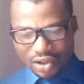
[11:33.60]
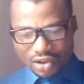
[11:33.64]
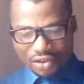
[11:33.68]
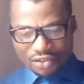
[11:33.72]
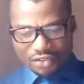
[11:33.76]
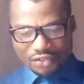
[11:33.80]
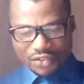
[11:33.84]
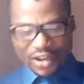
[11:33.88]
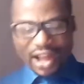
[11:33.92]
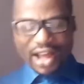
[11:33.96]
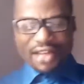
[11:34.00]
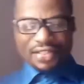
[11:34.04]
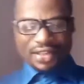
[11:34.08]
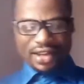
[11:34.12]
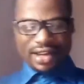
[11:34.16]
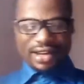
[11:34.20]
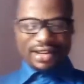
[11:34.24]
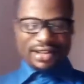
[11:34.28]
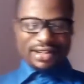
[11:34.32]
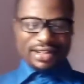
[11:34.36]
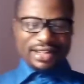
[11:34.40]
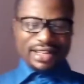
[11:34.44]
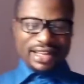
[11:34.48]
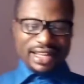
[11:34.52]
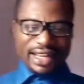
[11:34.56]
Father,
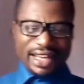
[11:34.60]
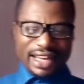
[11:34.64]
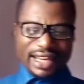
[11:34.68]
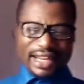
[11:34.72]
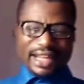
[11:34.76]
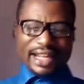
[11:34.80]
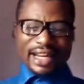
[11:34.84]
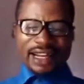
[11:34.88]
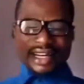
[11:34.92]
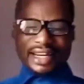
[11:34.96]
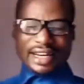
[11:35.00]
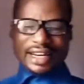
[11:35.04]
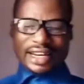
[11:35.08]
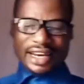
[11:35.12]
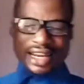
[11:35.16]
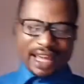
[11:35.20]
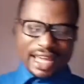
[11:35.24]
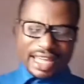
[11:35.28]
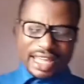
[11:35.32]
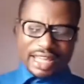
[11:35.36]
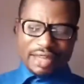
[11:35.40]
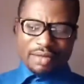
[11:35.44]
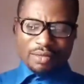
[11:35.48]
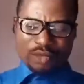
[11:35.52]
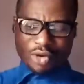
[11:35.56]
in the
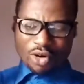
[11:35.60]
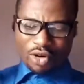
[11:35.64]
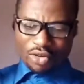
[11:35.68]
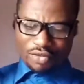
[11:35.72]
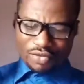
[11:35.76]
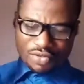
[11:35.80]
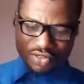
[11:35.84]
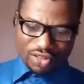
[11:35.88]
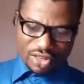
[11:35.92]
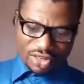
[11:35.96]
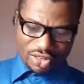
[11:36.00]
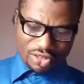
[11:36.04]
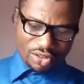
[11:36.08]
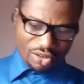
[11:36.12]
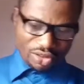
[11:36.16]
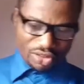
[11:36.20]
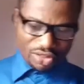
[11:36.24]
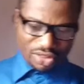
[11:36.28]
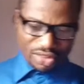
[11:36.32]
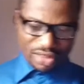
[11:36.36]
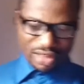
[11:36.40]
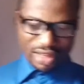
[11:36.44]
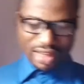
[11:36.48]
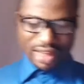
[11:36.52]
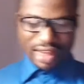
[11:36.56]
name of
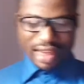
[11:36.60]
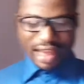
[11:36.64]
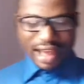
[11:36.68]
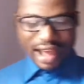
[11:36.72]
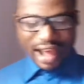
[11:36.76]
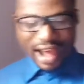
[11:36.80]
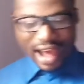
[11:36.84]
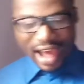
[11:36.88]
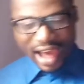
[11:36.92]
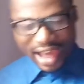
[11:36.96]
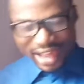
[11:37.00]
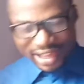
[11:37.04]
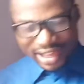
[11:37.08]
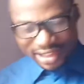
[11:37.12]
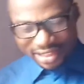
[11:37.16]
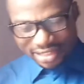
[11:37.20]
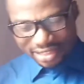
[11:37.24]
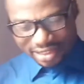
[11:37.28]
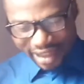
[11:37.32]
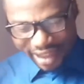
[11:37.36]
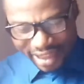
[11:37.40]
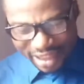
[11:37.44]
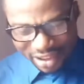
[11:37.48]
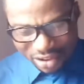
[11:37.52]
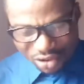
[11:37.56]
Jesus, I
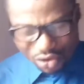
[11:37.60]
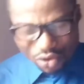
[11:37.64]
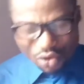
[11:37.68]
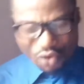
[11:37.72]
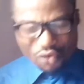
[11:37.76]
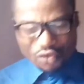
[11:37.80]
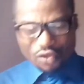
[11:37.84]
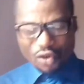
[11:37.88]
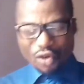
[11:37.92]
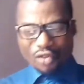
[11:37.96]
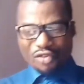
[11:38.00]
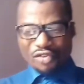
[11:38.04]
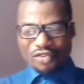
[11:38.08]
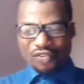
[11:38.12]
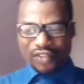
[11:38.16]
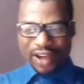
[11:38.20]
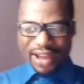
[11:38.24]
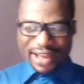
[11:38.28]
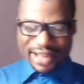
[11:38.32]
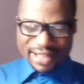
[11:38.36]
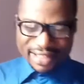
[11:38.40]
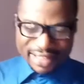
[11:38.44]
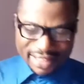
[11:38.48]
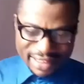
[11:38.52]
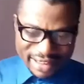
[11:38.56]
thank you for
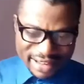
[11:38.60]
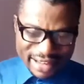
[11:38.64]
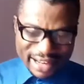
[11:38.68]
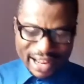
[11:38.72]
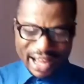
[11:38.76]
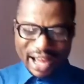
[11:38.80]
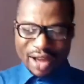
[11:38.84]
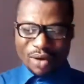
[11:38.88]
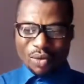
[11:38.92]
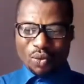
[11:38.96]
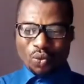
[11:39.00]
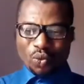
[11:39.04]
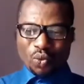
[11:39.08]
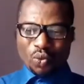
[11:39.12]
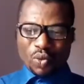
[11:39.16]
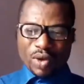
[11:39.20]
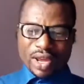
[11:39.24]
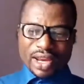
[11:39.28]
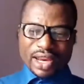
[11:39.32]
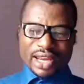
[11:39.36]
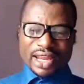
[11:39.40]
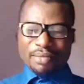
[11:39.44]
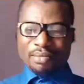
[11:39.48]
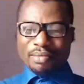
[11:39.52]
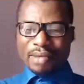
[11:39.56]
fighting and
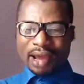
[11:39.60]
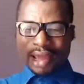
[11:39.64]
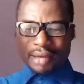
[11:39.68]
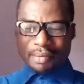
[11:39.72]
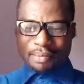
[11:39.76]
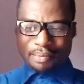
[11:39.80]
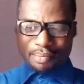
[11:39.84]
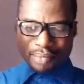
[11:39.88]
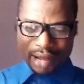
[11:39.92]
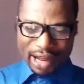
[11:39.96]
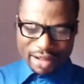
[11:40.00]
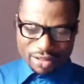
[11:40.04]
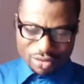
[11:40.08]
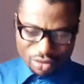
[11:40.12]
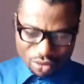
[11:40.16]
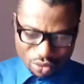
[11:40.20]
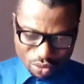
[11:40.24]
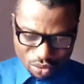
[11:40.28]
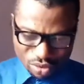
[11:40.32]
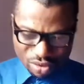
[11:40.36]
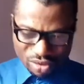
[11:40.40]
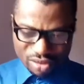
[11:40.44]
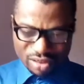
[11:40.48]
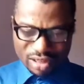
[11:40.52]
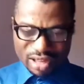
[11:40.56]
winning my
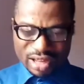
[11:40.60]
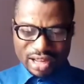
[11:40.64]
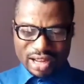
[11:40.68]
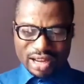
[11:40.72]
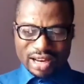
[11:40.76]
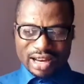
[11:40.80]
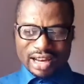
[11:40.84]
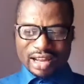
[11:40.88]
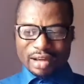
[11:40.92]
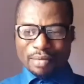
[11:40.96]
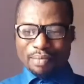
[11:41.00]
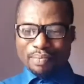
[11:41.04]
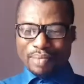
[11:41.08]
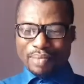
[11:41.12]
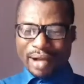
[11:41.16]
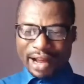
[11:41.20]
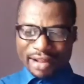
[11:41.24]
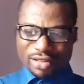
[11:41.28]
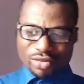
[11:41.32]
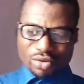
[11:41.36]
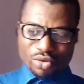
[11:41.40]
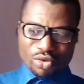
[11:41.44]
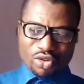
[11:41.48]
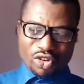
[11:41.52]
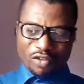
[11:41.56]
battles, the
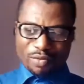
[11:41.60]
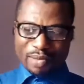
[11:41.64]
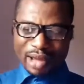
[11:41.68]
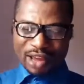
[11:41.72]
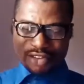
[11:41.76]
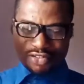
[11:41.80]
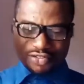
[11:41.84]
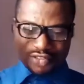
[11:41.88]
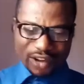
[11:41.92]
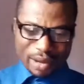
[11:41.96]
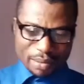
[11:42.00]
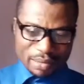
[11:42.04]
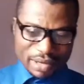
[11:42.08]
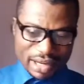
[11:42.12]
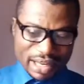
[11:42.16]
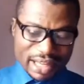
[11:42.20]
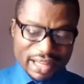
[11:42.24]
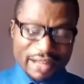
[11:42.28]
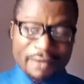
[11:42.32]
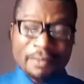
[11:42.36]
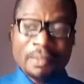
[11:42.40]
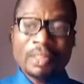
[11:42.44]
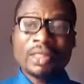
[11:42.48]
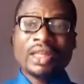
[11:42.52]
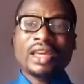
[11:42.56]
battles of my
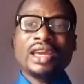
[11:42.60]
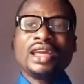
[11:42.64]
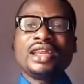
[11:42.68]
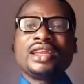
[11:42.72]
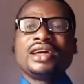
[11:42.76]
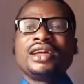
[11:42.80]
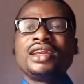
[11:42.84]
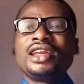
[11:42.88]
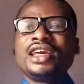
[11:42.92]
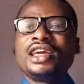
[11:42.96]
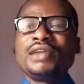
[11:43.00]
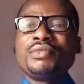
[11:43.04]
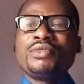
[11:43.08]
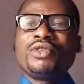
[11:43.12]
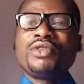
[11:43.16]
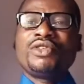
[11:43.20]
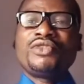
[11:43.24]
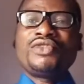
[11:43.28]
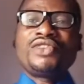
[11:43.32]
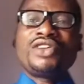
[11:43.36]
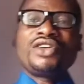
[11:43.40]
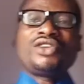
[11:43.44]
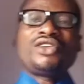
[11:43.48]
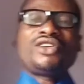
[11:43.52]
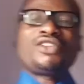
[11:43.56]
family, in the name of
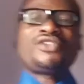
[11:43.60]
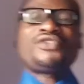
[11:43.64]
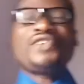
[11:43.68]
Jesus.